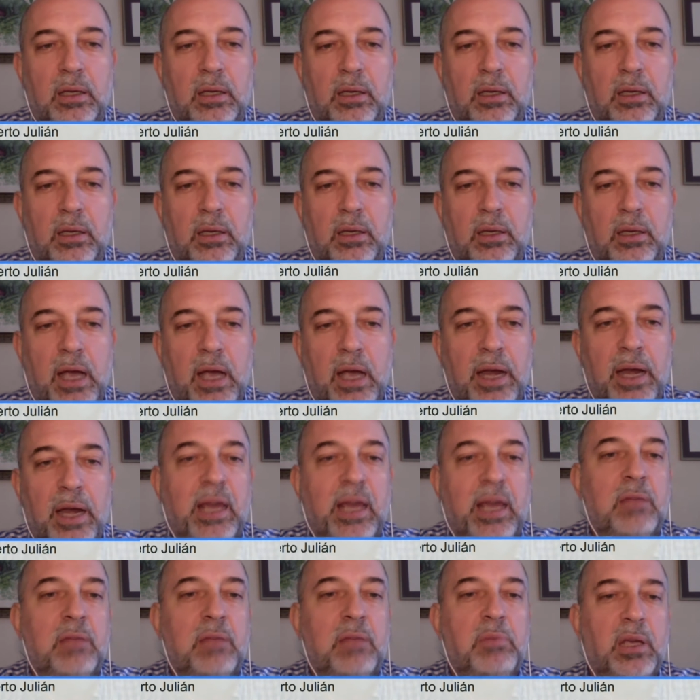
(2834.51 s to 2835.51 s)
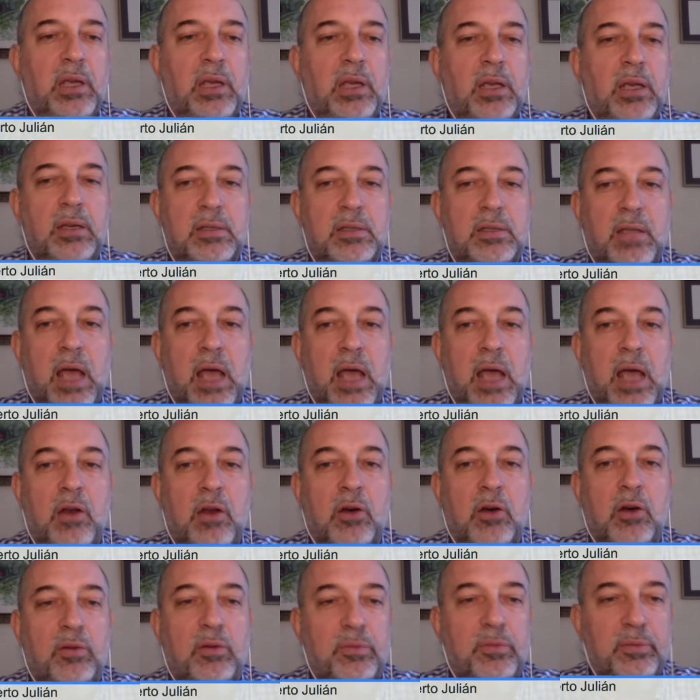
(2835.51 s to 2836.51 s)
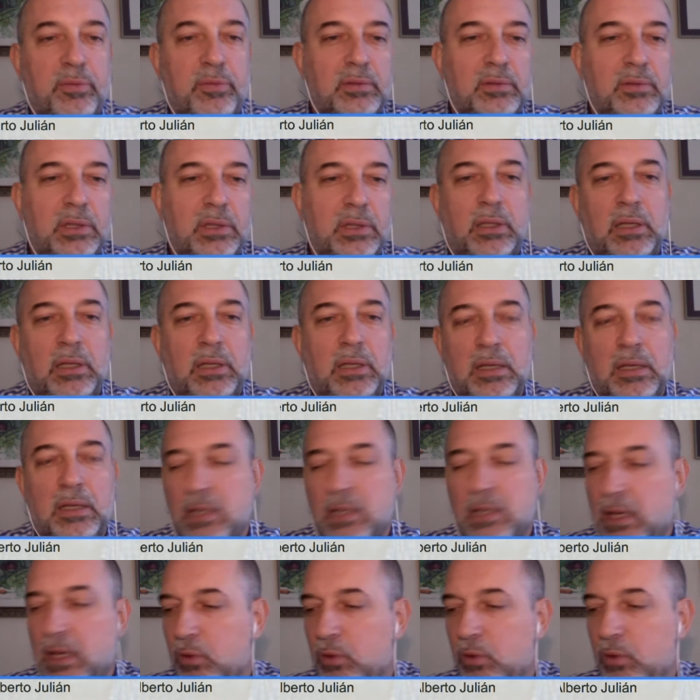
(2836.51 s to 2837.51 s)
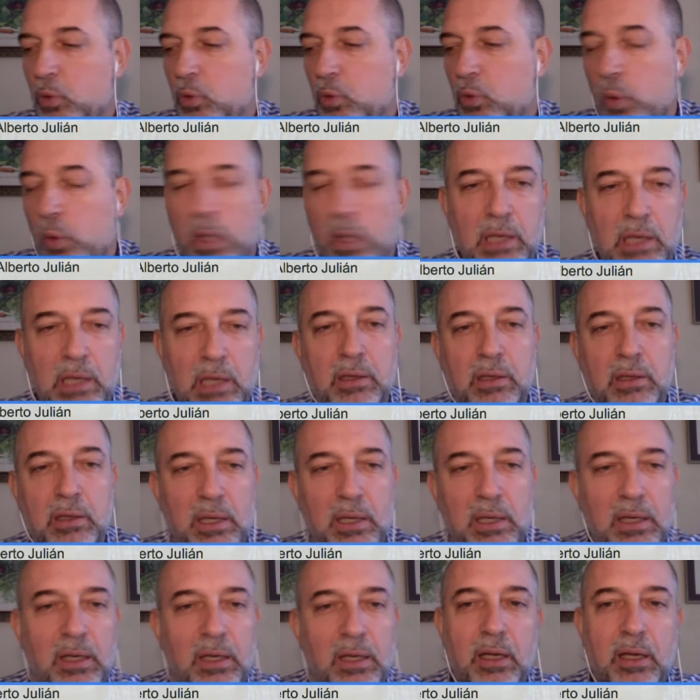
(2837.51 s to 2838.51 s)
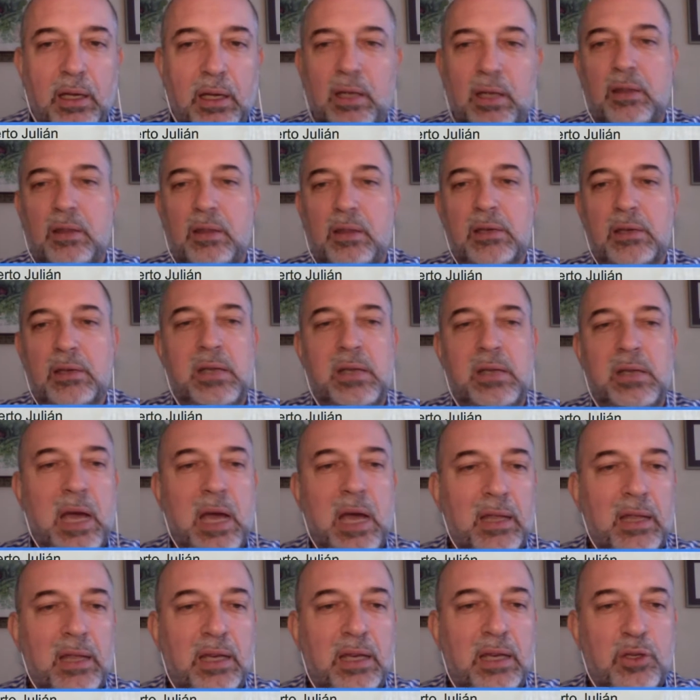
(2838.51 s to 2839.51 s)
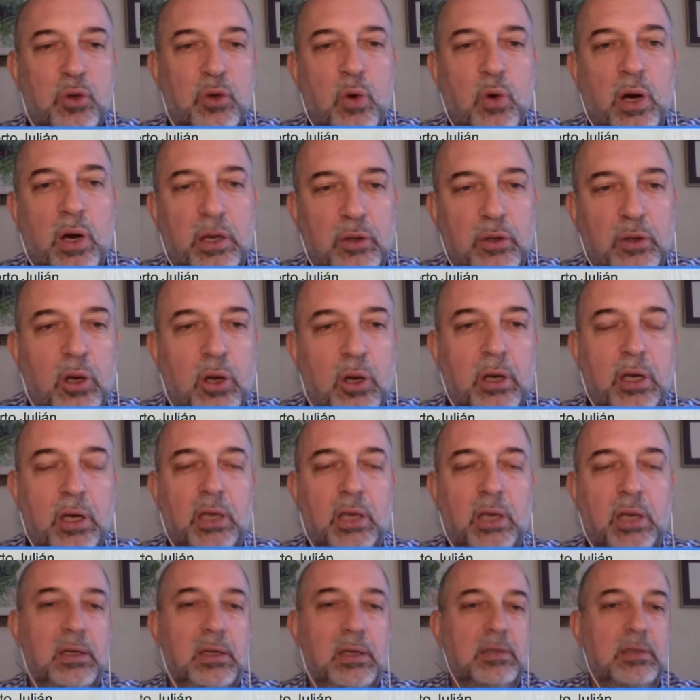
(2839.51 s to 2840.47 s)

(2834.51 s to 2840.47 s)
Khan Academy style of let's say doing the slide as you are talking has